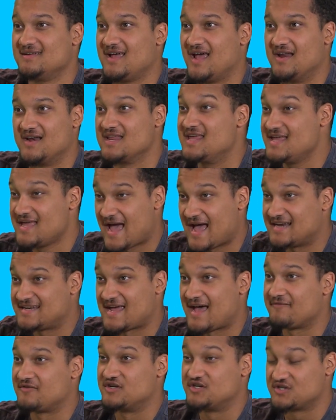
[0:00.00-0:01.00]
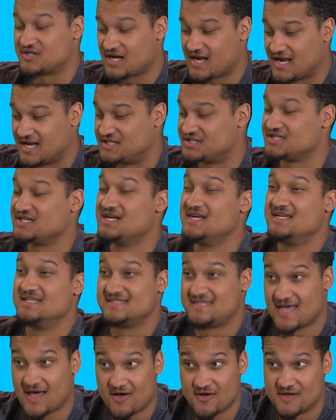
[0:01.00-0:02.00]
And he had to have a judge
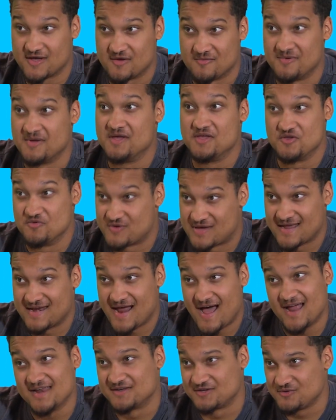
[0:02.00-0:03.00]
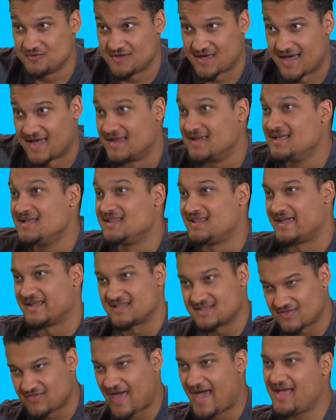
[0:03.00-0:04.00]
tell him, you cannot do that.
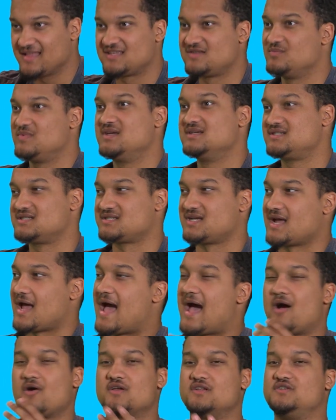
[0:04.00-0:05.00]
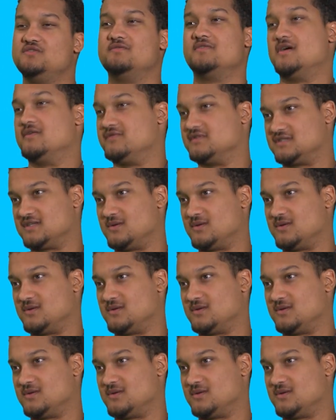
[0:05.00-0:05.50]
Like that to me is just like, how could you vote for